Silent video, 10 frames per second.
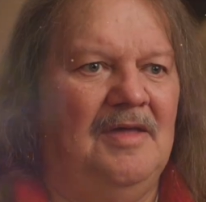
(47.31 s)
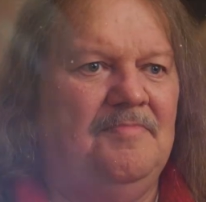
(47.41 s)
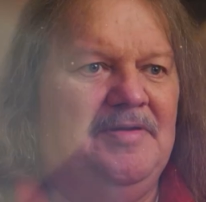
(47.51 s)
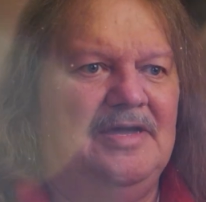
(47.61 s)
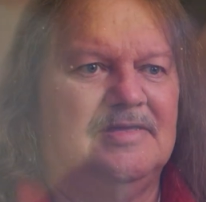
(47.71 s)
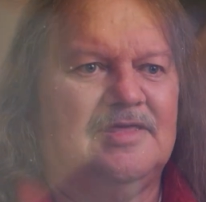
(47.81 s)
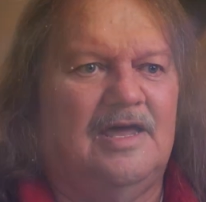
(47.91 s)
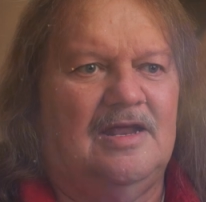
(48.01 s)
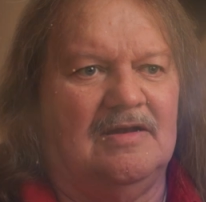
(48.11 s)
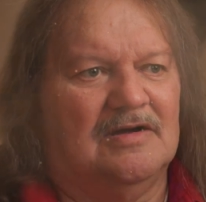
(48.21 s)
And be it
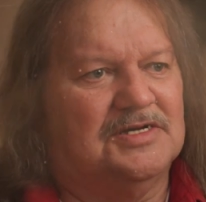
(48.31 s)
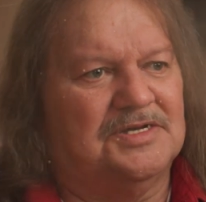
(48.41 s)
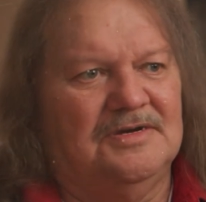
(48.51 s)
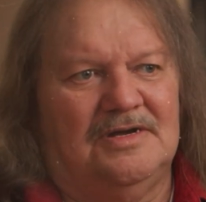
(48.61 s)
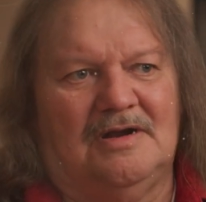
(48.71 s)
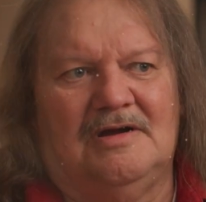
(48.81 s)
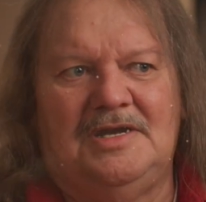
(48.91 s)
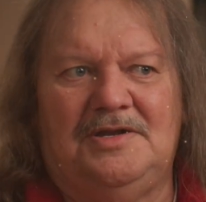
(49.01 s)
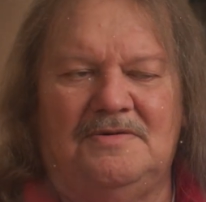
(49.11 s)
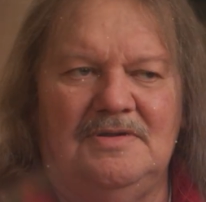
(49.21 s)
that it looks good or
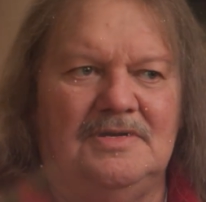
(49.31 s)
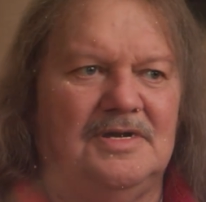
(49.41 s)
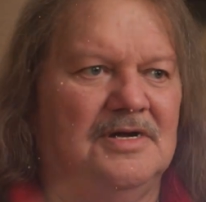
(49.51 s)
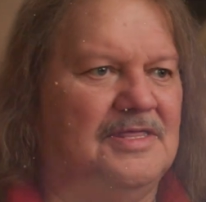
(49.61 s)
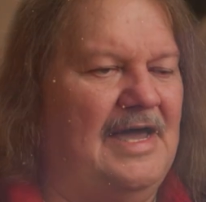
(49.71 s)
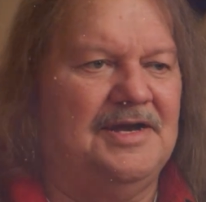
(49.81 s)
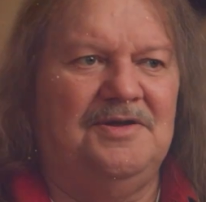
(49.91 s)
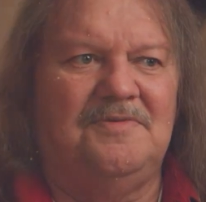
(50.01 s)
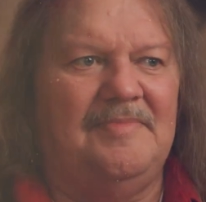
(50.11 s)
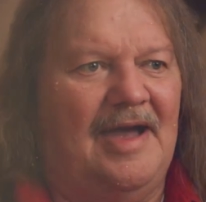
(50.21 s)
it don't look good, that
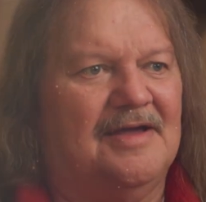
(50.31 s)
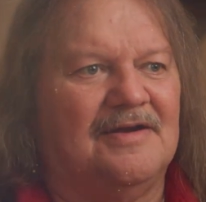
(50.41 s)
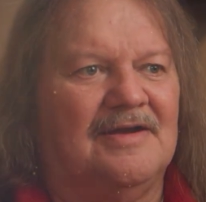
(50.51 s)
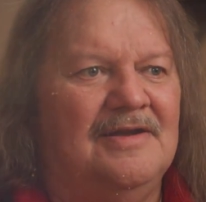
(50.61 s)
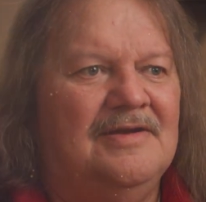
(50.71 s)
don't matter.